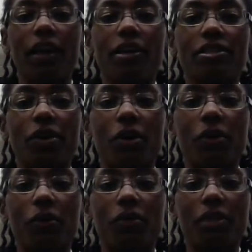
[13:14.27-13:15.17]

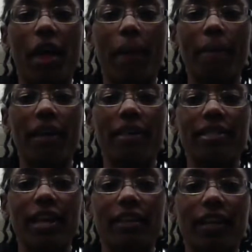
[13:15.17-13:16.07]
So that makes
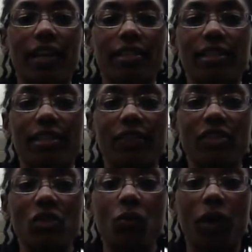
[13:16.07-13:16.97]
8, 9, 10, 11,
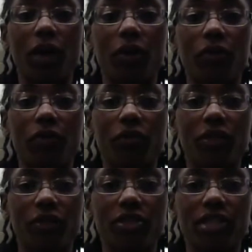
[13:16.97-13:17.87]
12,
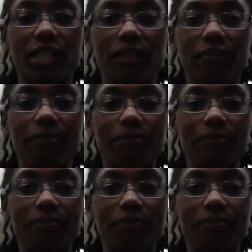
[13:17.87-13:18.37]
13.